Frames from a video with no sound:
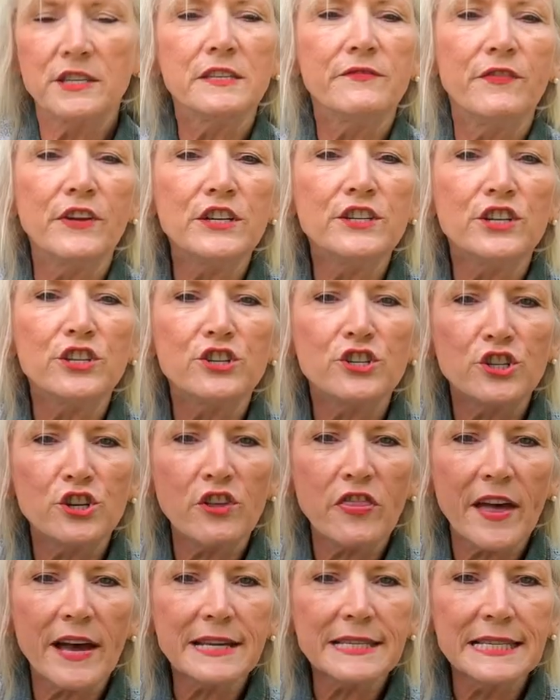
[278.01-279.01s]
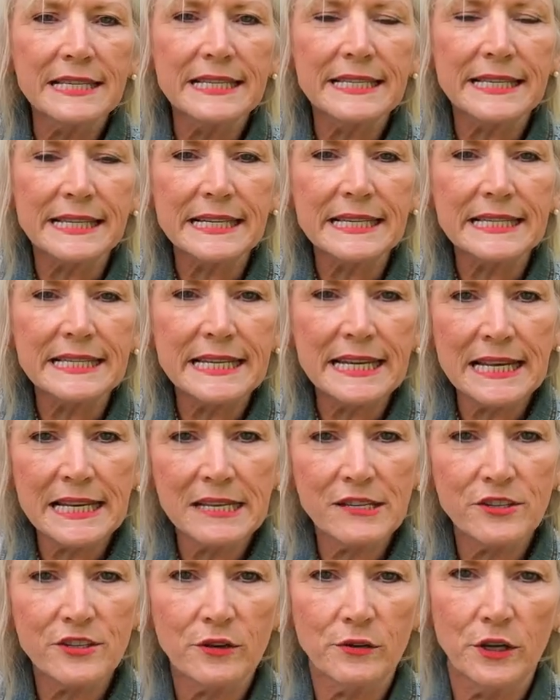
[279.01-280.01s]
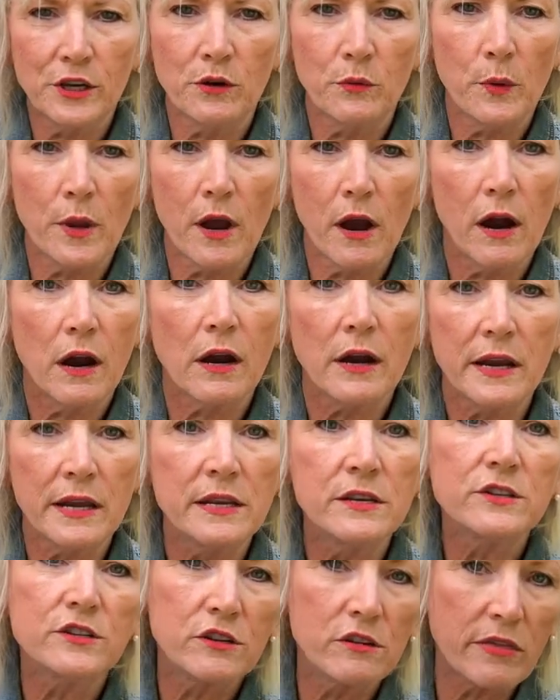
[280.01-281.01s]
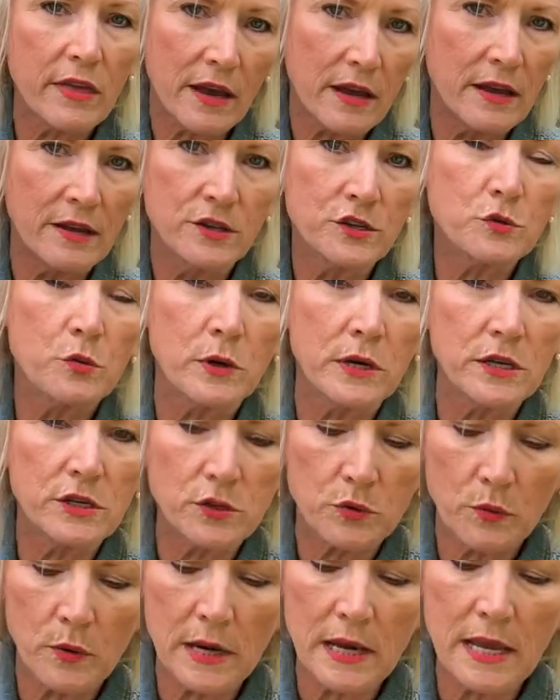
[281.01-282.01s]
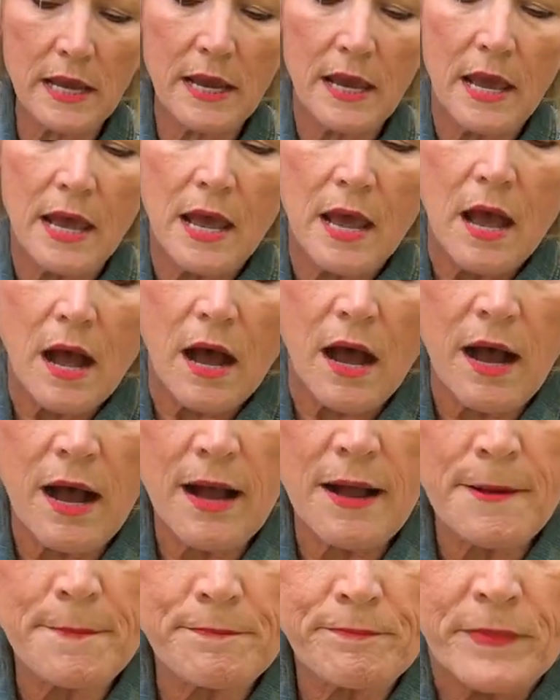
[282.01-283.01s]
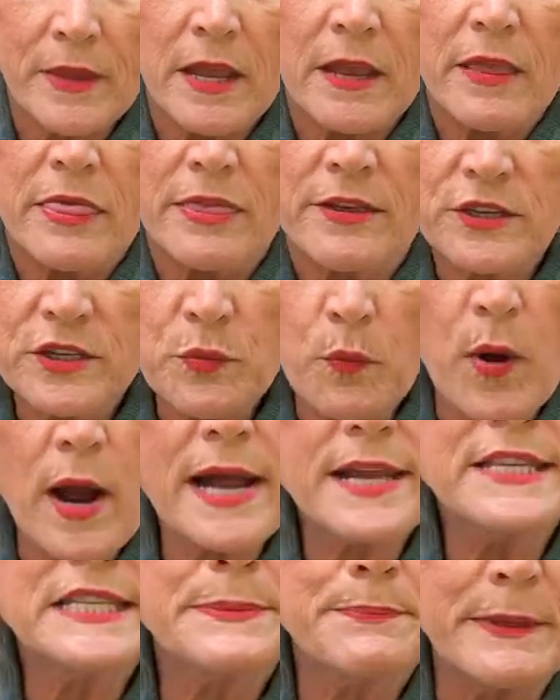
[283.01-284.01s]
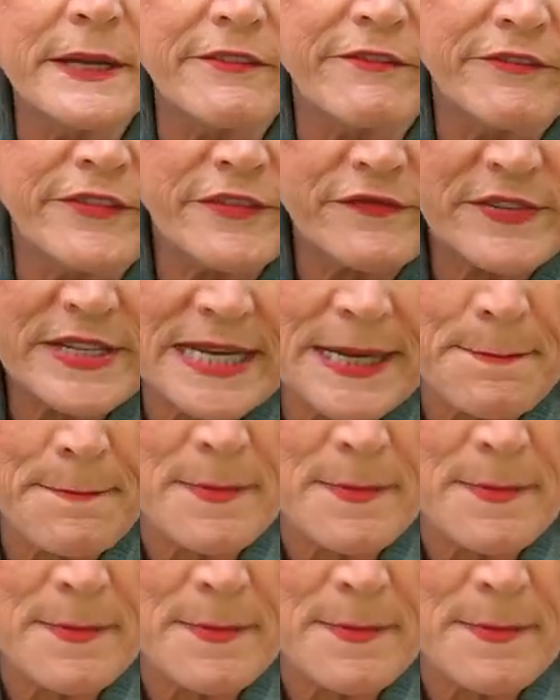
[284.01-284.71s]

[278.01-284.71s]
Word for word: is vintage 2016, so here we are in 2020. This wine spent 15